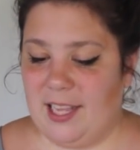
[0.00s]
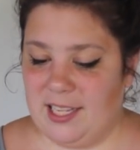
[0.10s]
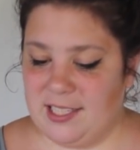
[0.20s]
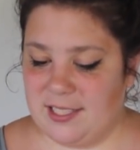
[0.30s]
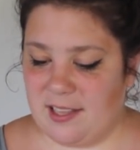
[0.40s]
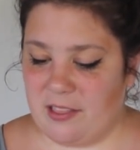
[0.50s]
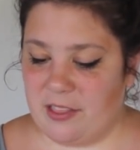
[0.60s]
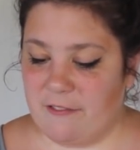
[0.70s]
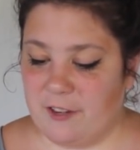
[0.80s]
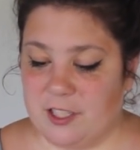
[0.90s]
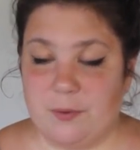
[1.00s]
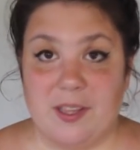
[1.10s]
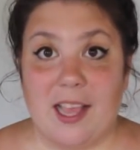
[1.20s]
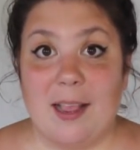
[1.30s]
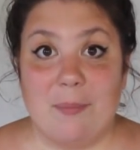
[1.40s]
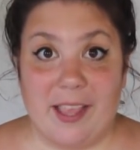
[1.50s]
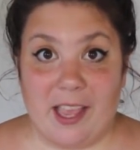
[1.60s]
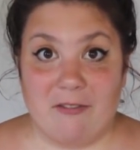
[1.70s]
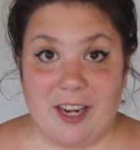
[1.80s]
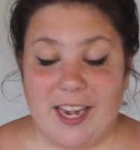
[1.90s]
is the first one that I
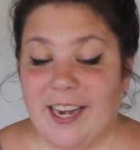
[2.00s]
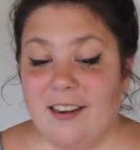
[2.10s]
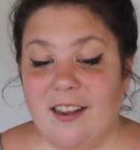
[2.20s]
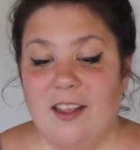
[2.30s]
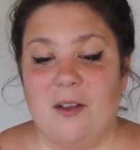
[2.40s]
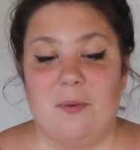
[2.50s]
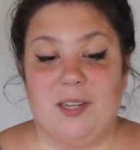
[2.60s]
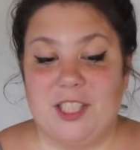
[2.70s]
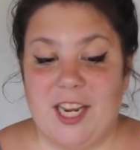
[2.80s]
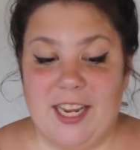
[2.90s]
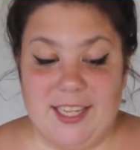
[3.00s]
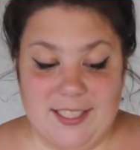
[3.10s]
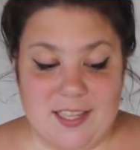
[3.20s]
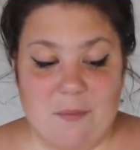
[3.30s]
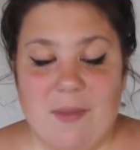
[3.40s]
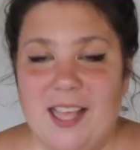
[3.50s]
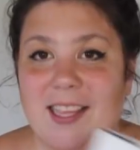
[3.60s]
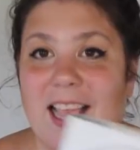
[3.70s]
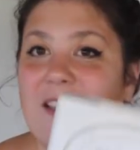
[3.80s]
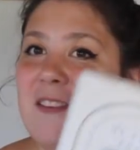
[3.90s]
began reading, which is My
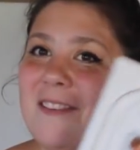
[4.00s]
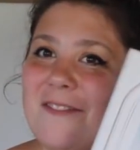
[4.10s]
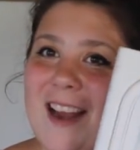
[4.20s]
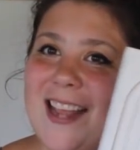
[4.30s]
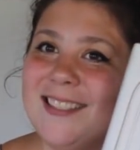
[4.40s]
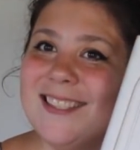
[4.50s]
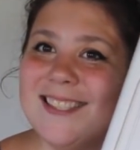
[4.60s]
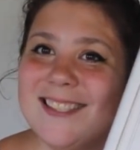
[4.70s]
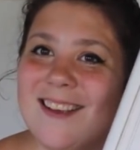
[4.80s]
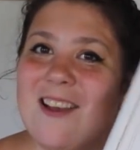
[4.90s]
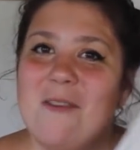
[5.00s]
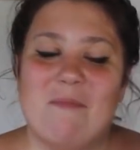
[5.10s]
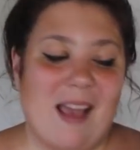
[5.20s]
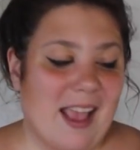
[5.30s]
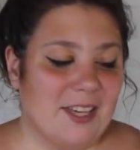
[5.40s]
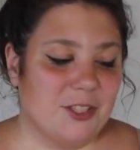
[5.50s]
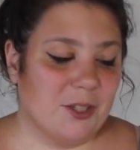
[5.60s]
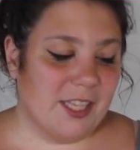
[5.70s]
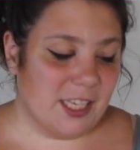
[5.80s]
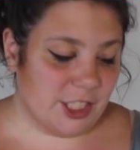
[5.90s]
Life in France by
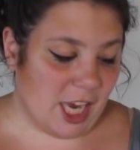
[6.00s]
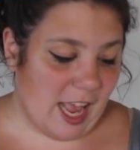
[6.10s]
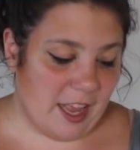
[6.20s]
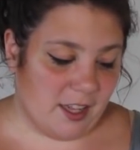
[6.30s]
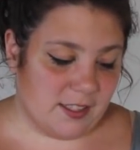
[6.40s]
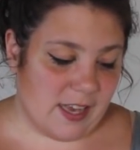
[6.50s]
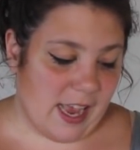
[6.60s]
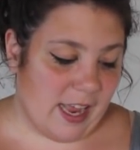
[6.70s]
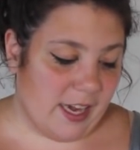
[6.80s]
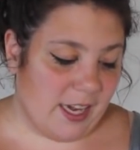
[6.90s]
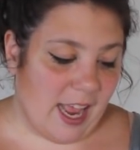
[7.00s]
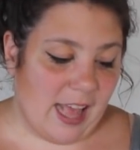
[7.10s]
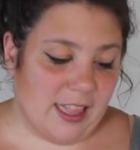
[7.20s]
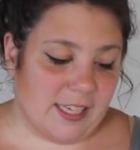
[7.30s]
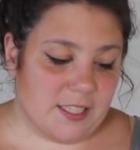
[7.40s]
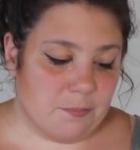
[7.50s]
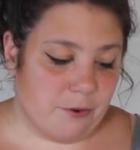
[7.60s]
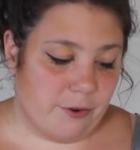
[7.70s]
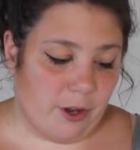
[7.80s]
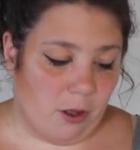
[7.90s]
Julia Child and Alex
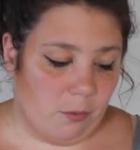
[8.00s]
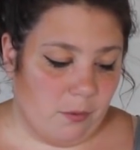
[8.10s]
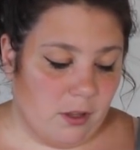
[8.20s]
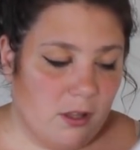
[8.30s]
Prudhomme.